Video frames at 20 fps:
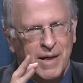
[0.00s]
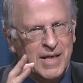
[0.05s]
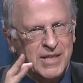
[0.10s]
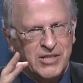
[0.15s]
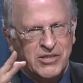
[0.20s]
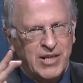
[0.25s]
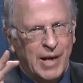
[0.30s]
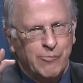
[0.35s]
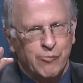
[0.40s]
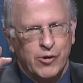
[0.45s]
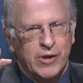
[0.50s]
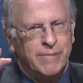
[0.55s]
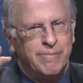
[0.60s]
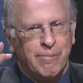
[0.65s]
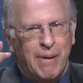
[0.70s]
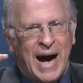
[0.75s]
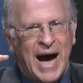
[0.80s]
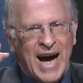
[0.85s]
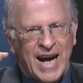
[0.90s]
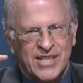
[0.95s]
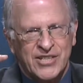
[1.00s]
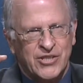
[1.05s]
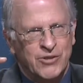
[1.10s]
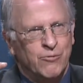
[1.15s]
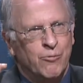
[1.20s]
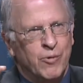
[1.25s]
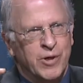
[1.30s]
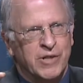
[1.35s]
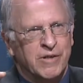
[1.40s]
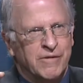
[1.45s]
a separate box
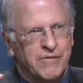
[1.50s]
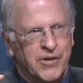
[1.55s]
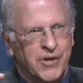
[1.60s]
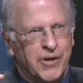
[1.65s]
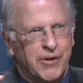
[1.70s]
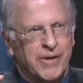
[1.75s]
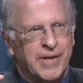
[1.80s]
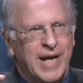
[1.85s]
in one of their